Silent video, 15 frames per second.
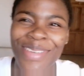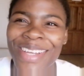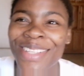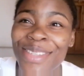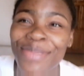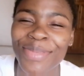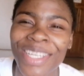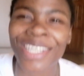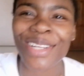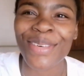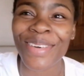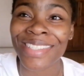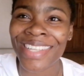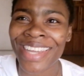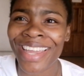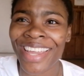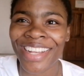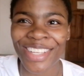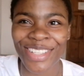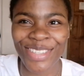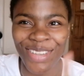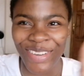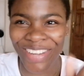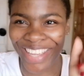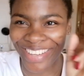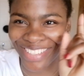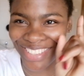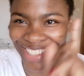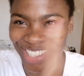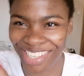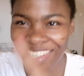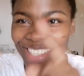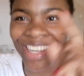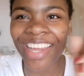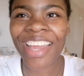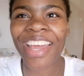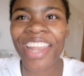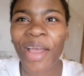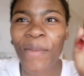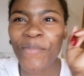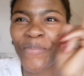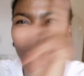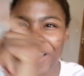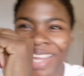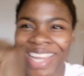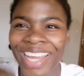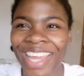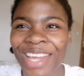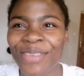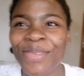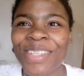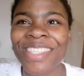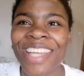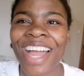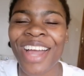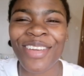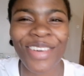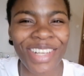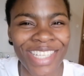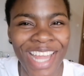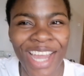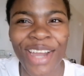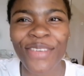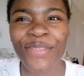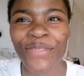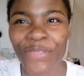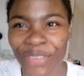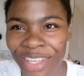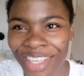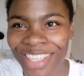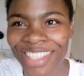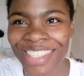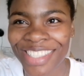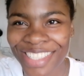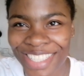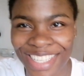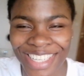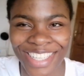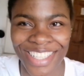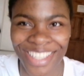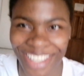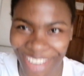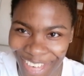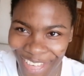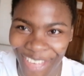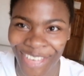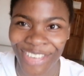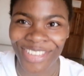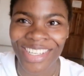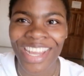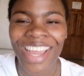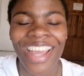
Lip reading: to my YouTube channel once again. It's your girl Gina and I'm back again with another video.